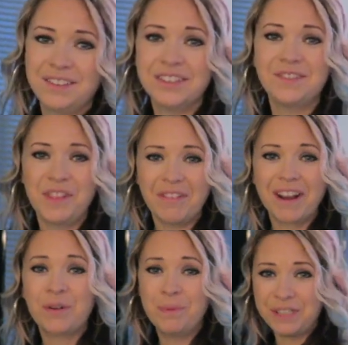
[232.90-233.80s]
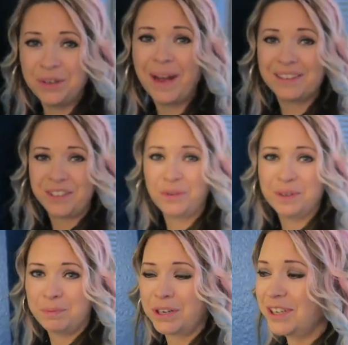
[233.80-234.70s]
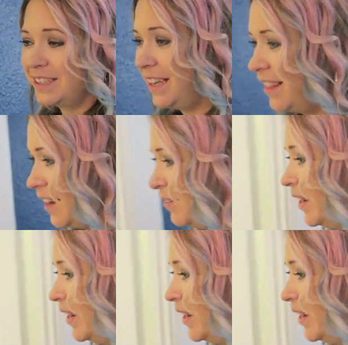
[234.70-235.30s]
Just for the record, we do actually always brush our teeth. We